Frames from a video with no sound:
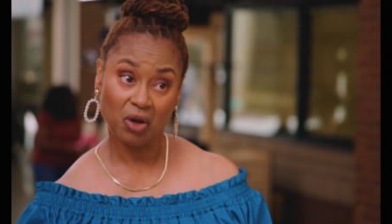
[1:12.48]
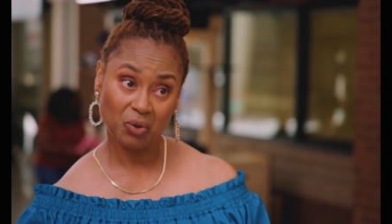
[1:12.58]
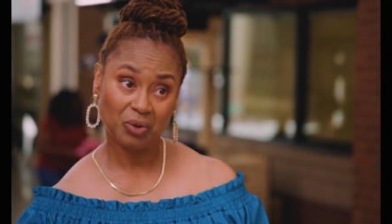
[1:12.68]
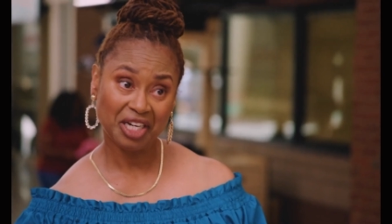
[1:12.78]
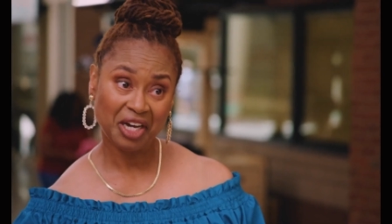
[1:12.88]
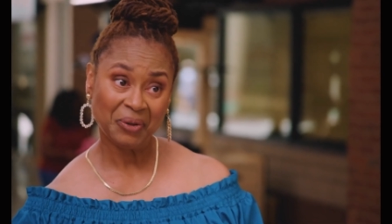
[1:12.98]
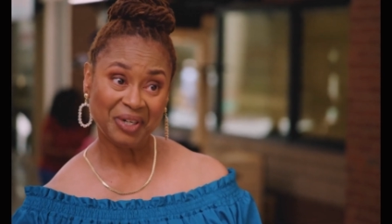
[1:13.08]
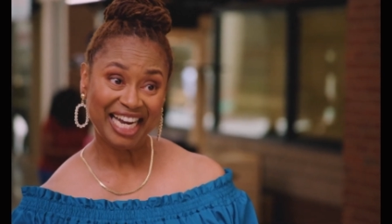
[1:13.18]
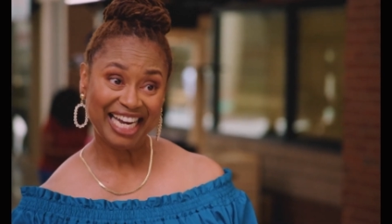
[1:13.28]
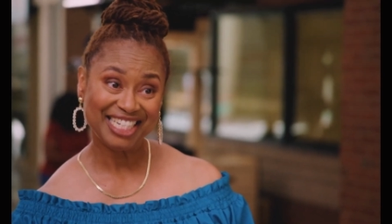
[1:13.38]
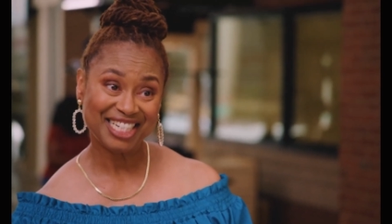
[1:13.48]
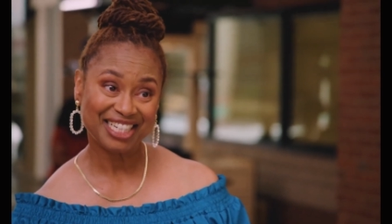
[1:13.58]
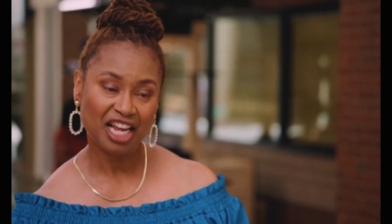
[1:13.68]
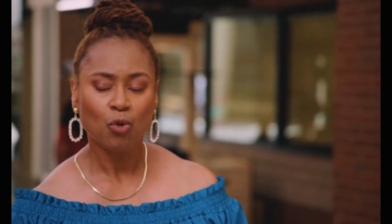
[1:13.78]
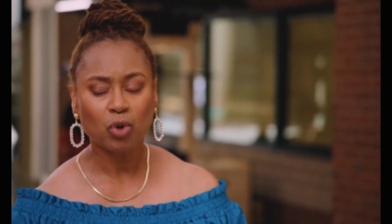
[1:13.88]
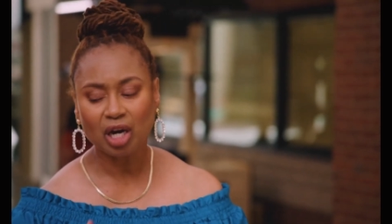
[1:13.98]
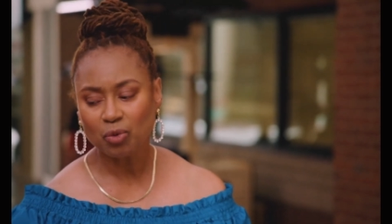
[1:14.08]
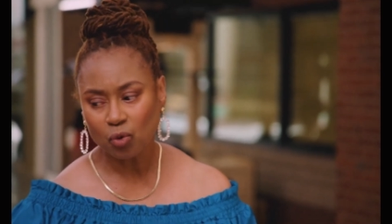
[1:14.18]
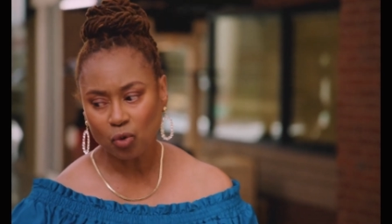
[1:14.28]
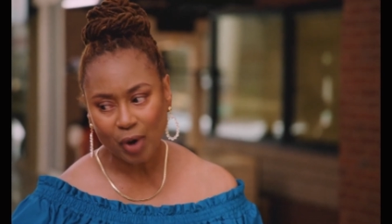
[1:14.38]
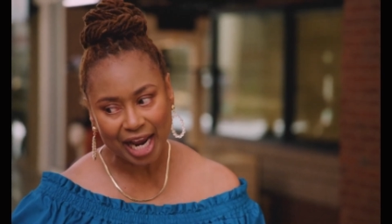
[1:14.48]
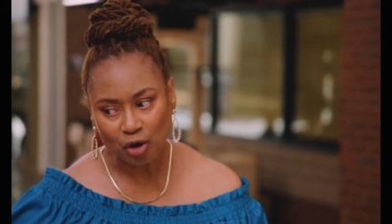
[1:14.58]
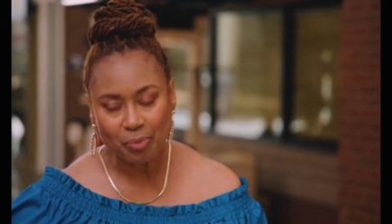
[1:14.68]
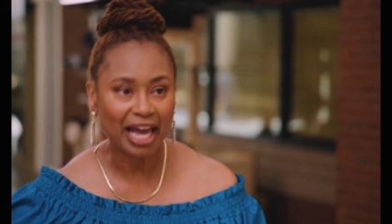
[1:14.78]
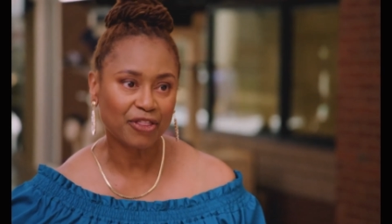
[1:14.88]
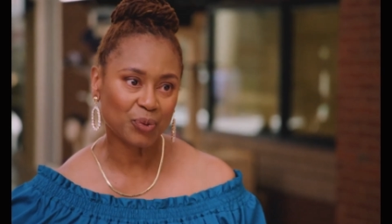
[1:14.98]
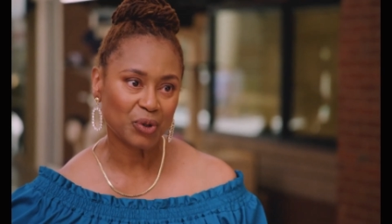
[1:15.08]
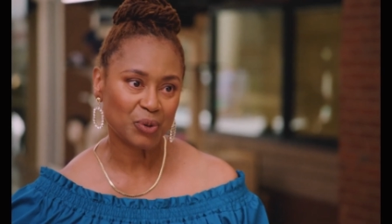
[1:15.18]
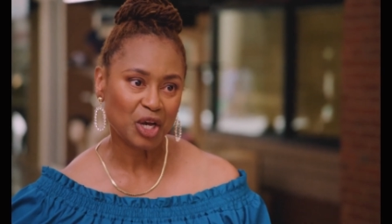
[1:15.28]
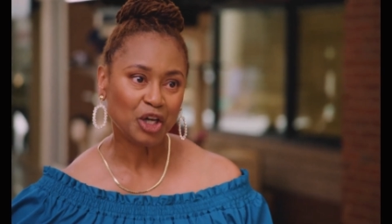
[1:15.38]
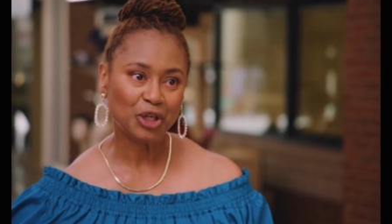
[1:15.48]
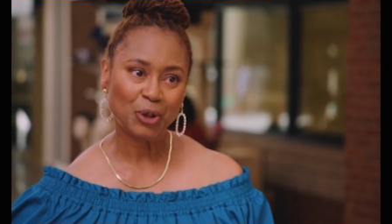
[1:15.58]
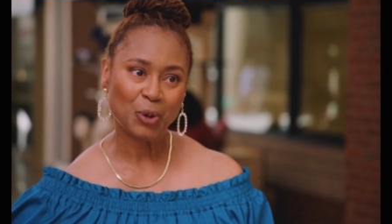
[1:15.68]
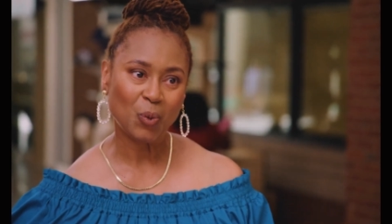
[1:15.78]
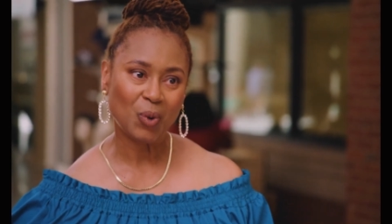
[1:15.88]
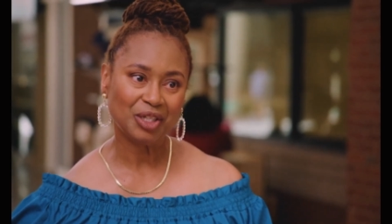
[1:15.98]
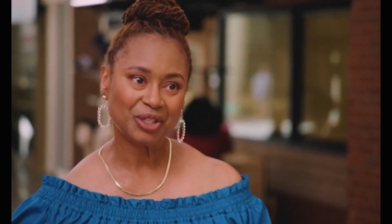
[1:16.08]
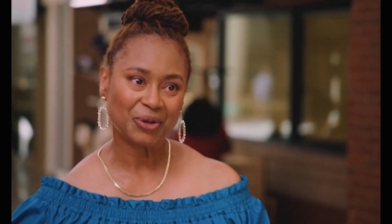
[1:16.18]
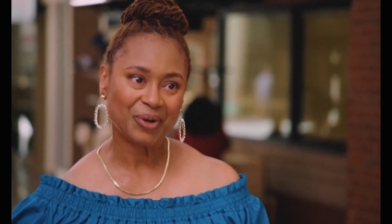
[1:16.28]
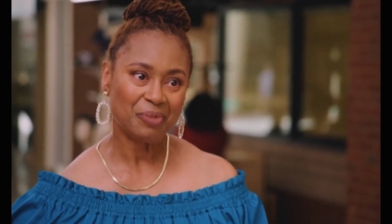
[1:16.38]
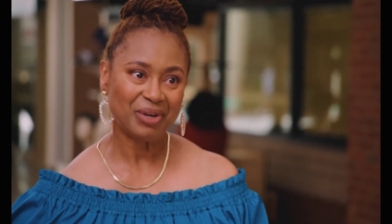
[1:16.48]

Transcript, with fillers: old congregation will come right on back through good old Wander to Greater